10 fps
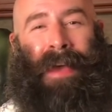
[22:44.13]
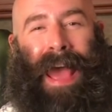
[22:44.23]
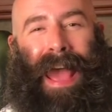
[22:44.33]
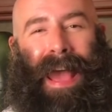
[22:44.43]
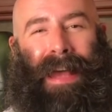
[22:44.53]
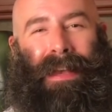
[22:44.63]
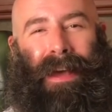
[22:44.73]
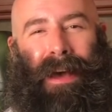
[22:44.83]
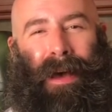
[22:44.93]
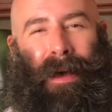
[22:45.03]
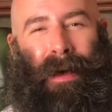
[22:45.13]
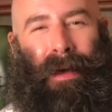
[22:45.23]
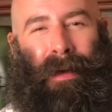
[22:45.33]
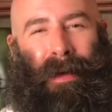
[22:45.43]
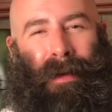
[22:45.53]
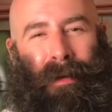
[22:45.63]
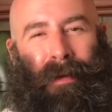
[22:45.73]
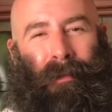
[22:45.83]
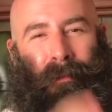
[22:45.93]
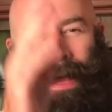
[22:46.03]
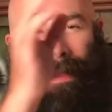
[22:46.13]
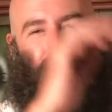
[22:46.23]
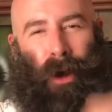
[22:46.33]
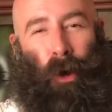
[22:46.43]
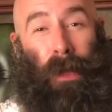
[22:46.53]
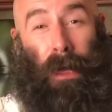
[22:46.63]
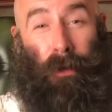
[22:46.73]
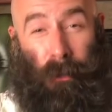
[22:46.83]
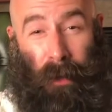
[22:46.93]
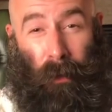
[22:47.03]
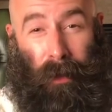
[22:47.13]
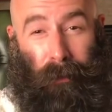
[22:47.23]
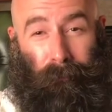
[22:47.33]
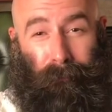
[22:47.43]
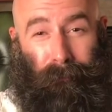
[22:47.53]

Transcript: And may the Holy Ghost be with you.